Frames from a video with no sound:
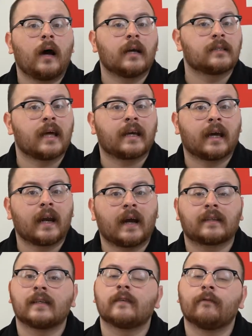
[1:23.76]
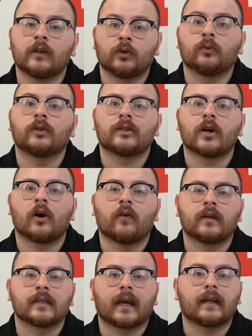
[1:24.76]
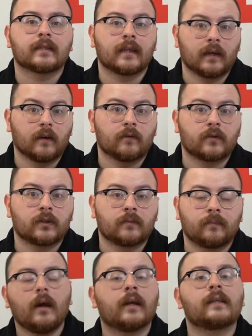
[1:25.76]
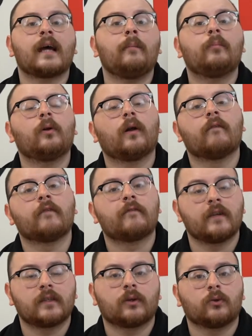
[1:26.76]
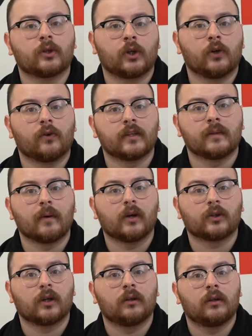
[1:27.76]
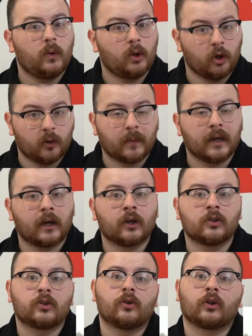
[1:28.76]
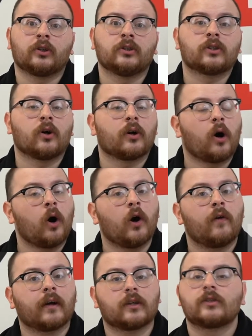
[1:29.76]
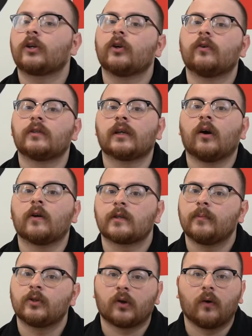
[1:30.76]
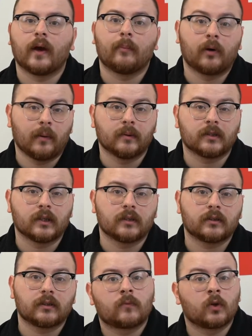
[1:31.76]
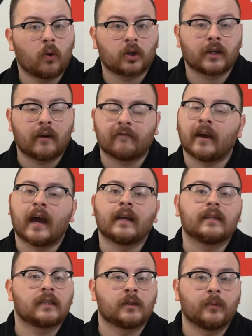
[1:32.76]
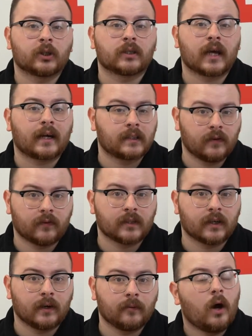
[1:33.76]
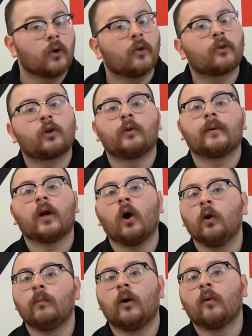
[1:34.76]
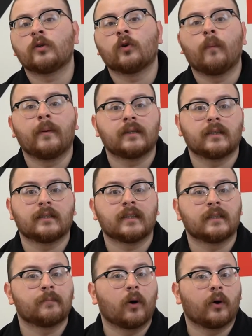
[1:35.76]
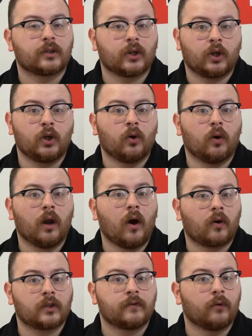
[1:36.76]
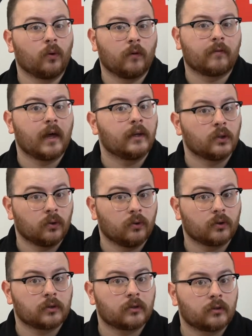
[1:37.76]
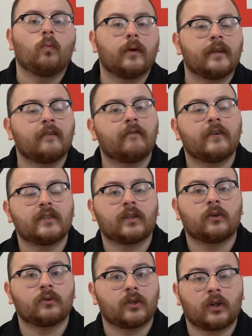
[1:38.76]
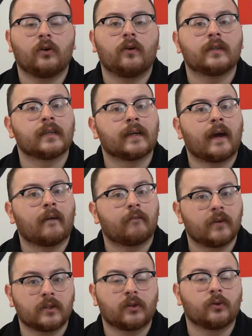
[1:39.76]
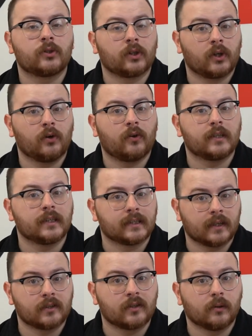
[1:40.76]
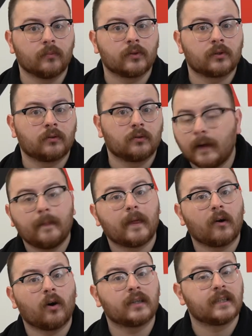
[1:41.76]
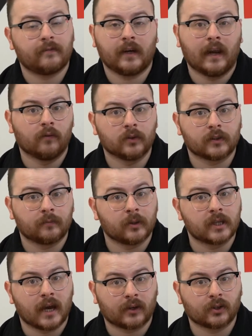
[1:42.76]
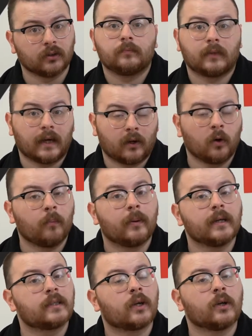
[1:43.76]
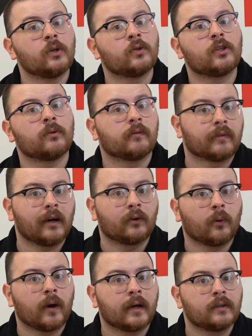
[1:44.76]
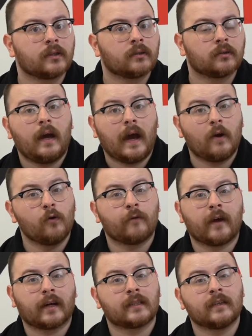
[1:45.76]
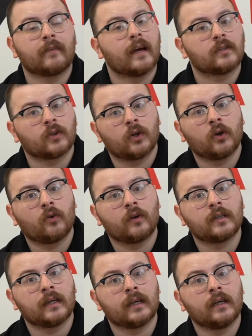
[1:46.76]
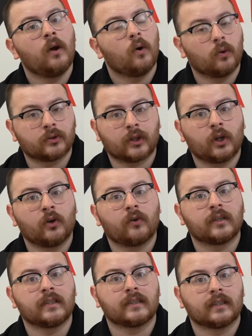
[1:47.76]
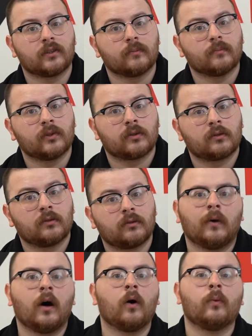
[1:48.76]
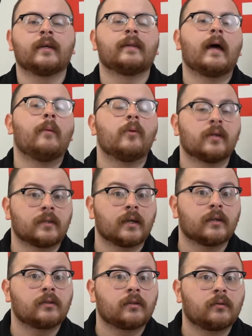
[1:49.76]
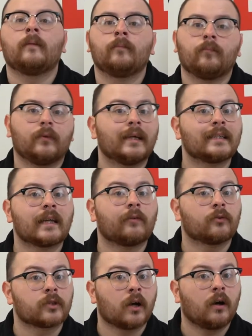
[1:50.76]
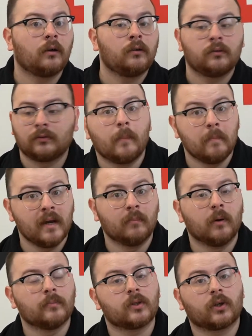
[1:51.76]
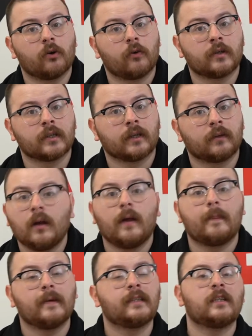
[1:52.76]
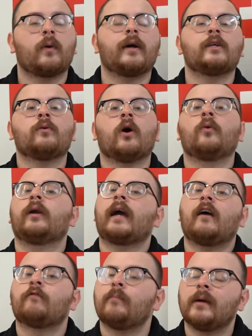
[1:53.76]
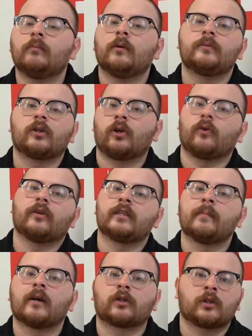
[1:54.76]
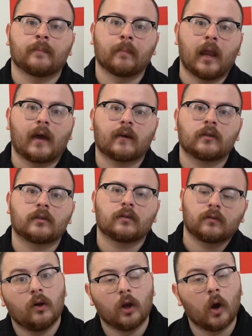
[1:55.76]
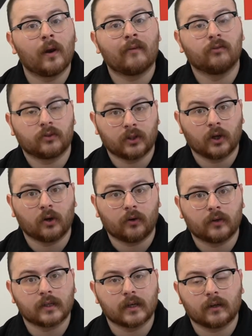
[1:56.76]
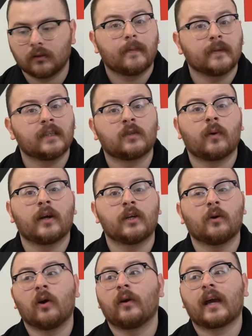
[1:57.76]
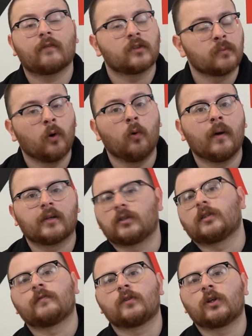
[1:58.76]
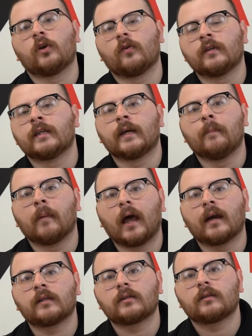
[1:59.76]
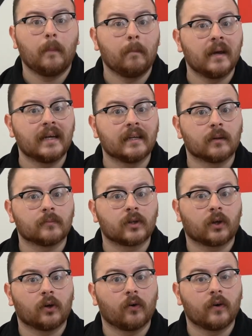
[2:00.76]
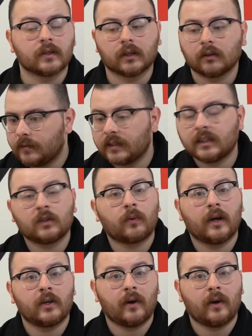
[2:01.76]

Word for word: as they can act as a visual deterrent against thieves. An example of a physical security measure could be a construction site hiring a security guard to patrol their premises, to watch out for any suspicious activity. Another could be homeowners or businesses buying secure locks for all of their doors. Within physical security and physical security systems, there are different levels of protection that companies can use to evaluate how effective their security or security systems are within their business. These levels are minimum security. This is where you only have minimum security measures in place. Low-level security. This is where you only have small measures of security in place. Medium security. This is where you